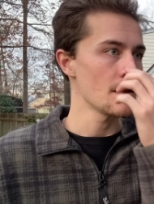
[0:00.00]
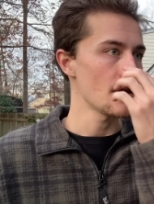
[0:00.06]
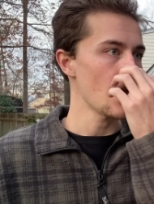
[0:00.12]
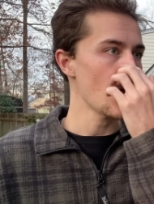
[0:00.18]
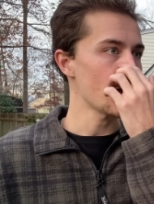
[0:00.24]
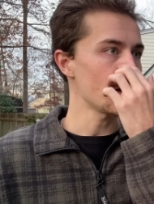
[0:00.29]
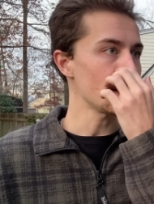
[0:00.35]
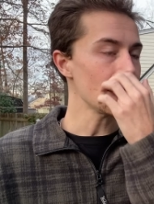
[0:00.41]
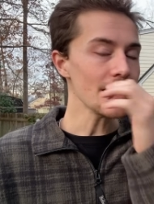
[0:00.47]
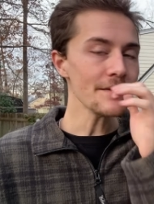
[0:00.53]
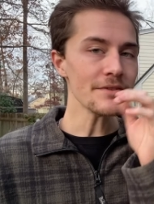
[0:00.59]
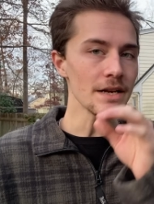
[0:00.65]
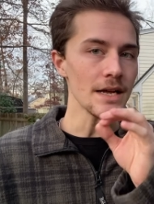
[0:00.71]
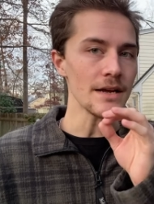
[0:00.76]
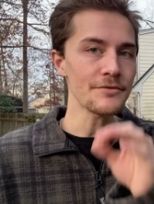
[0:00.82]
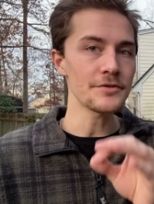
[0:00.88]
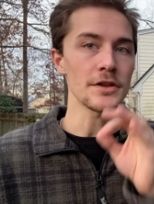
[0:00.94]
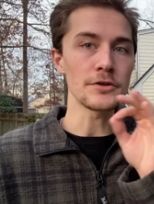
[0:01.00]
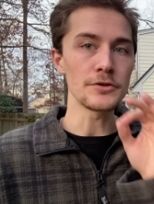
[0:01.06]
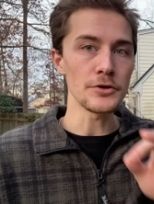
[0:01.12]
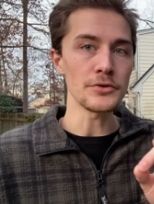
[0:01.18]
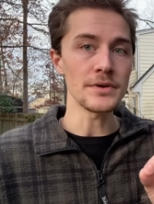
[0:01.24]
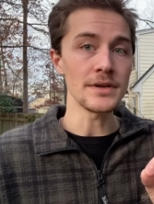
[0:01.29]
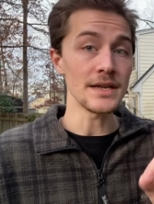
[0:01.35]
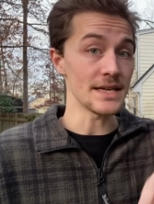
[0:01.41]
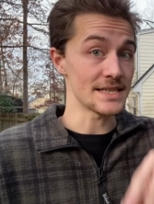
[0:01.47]
And even if the
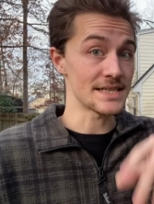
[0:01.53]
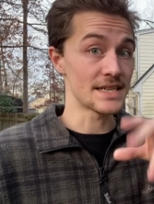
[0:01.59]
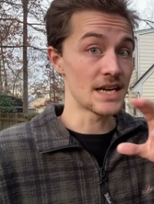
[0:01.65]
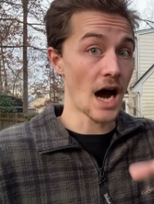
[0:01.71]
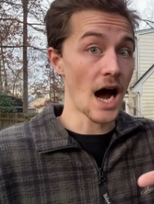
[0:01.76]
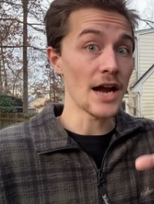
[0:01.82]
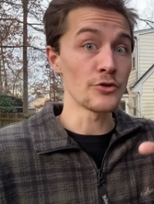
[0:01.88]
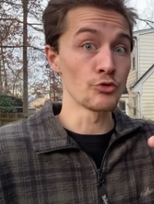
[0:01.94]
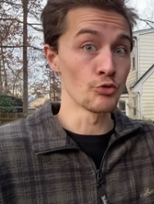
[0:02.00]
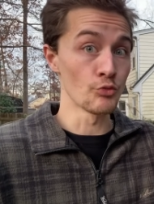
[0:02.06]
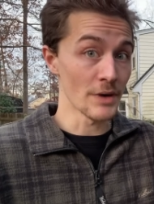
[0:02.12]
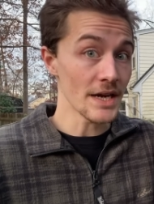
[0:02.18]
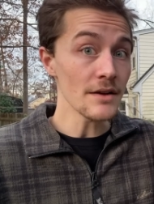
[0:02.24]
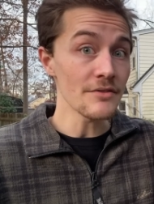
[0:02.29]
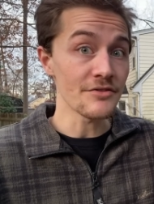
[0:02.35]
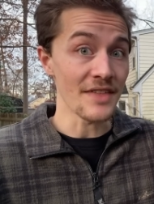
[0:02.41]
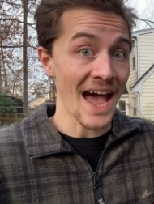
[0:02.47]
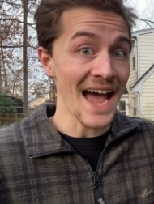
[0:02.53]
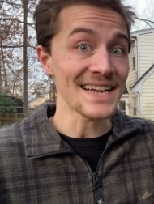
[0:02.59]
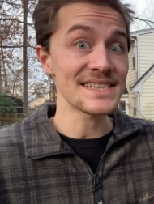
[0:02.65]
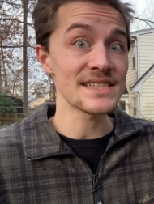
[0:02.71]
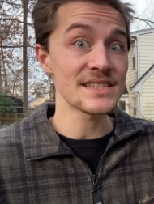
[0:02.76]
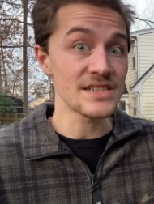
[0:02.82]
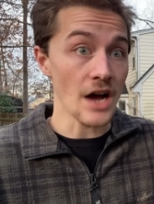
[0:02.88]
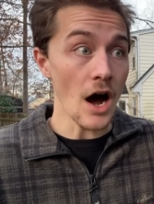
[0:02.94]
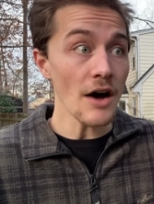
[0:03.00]
gluten is gotten rid of that
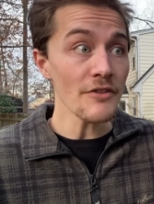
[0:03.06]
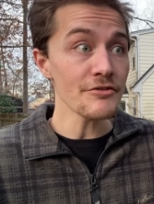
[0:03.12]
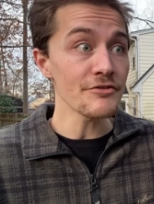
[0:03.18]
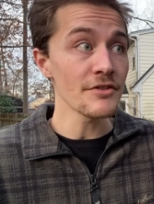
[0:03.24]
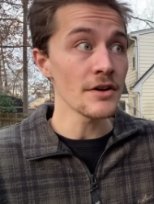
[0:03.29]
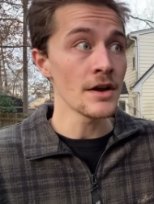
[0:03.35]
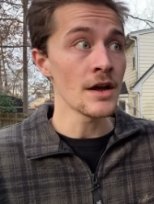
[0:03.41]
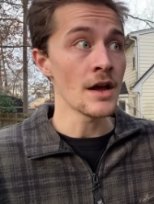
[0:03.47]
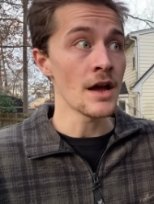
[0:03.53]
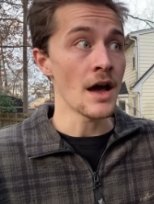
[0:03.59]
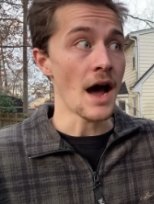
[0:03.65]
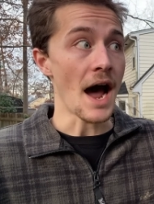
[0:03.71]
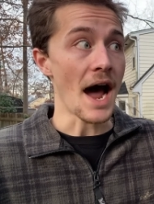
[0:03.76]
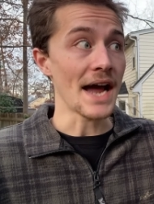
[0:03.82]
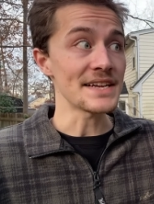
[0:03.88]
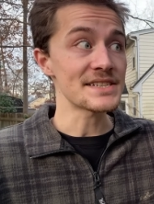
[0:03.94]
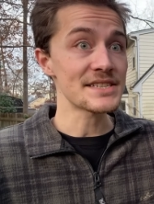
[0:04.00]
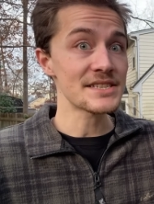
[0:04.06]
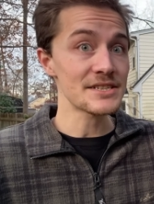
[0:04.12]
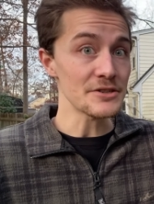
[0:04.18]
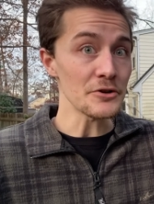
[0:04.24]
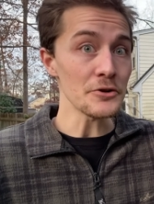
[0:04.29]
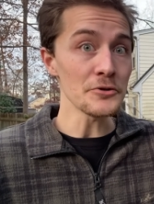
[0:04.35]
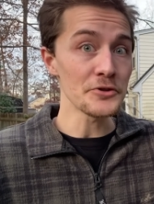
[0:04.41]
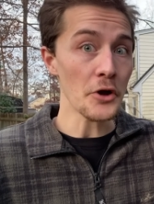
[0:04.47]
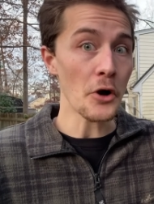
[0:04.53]
stuff, I
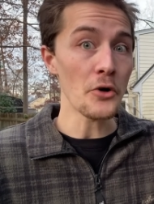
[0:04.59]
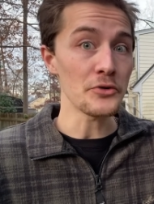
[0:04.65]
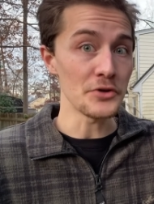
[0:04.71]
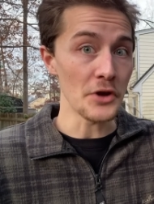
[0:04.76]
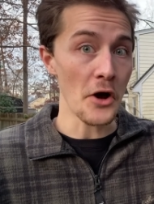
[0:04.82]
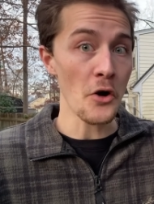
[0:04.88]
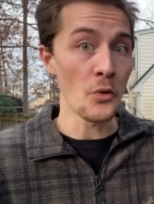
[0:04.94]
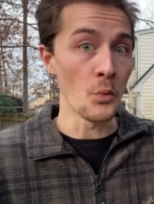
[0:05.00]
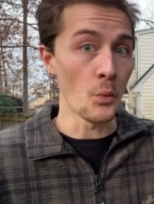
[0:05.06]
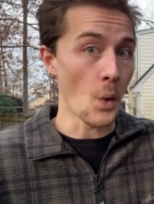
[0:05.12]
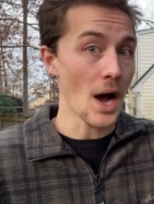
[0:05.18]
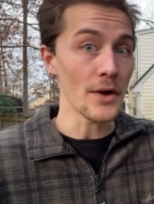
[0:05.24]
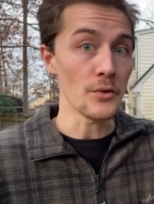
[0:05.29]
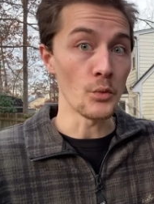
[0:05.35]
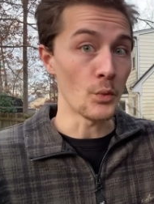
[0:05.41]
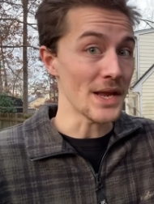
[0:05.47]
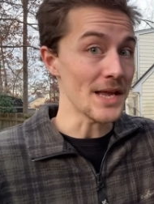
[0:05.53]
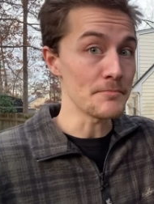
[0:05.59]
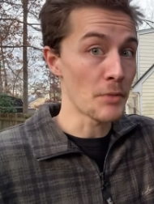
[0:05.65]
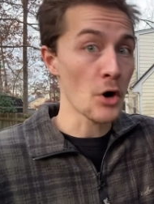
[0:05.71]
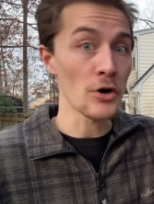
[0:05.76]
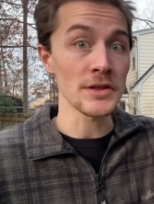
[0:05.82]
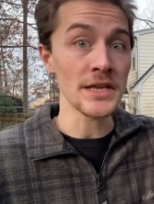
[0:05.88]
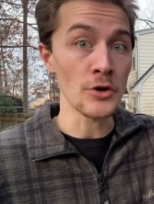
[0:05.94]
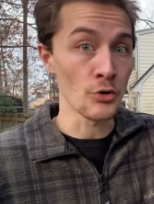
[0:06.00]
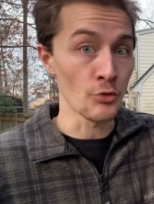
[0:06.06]
still don't know what wheat,
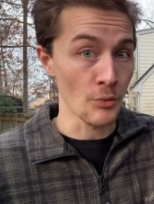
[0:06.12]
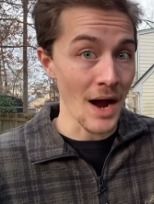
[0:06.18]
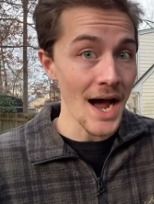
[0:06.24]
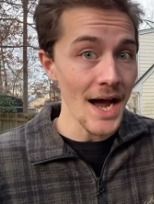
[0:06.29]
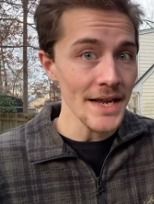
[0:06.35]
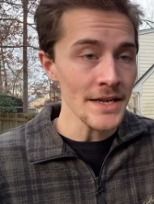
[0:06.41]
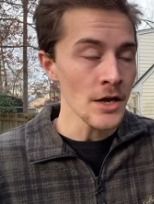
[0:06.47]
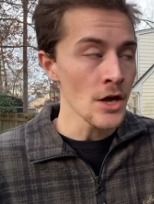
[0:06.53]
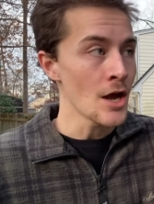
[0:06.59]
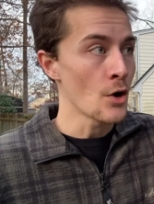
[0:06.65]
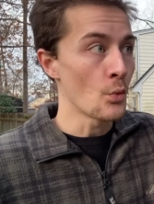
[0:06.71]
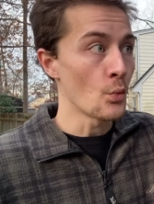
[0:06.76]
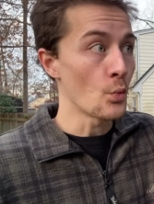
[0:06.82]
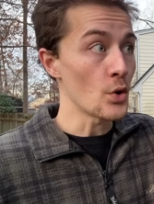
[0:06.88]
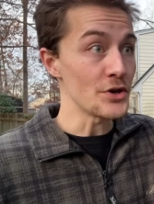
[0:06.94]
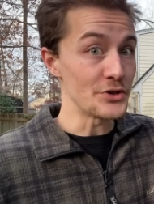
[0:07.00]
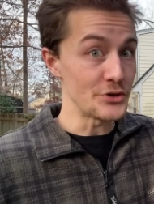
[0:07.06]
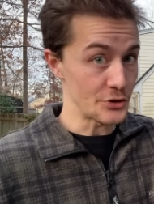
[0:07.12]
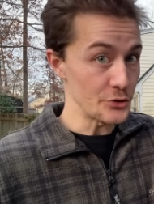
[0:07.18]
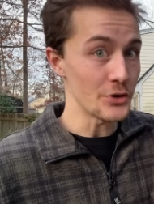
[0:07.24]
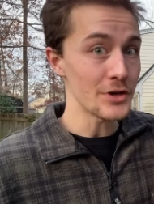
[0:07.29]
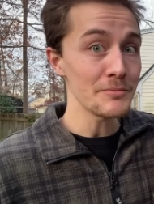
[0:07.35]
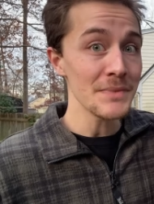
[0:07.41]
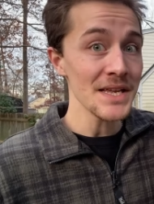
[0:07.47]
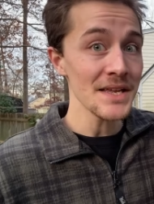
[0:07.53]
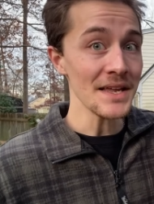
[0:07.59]
barley, or rye would do to
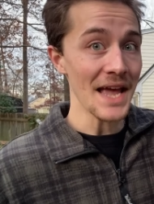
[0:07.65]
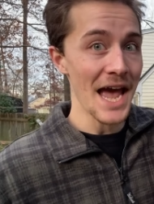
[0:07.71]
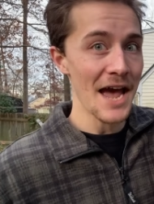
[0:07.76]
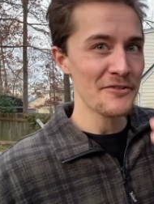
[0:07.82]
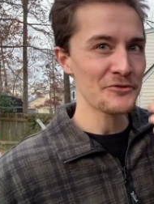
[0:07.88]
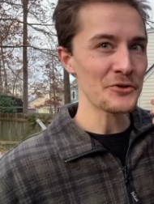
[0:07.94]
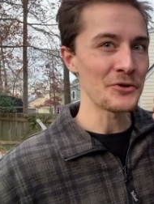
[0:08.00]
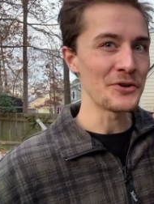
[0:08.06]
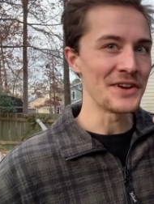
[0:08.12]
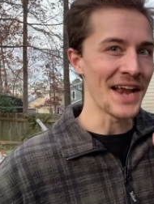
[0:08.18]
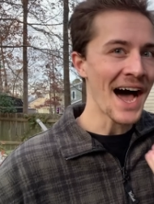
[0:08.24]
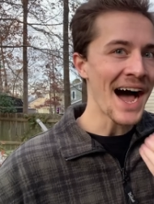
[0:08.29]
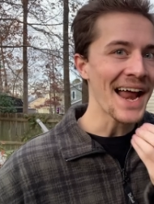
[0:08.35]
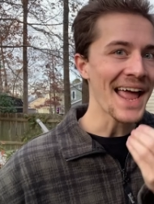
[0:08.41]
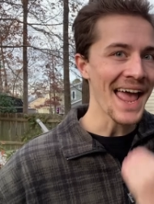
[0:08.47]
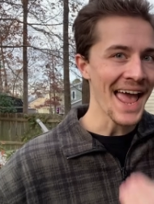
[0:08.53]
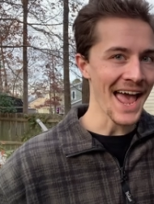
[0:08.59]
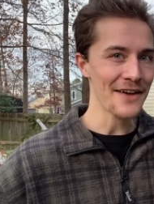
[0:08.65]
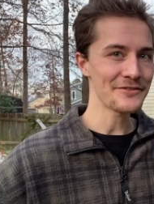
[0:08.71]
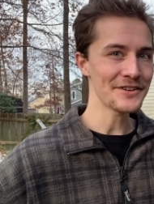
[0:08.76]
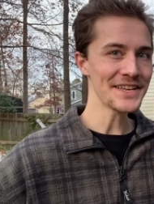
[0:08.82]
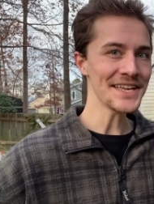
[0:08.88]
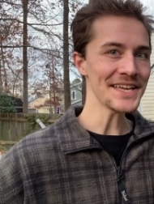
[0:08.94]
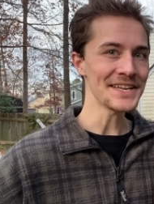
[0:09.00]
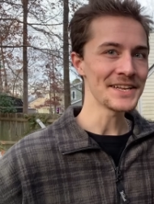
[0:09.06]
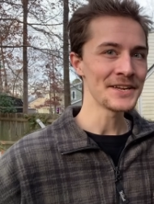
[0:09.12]
me after not having
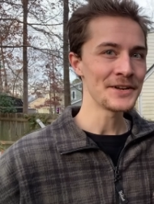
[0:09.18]
it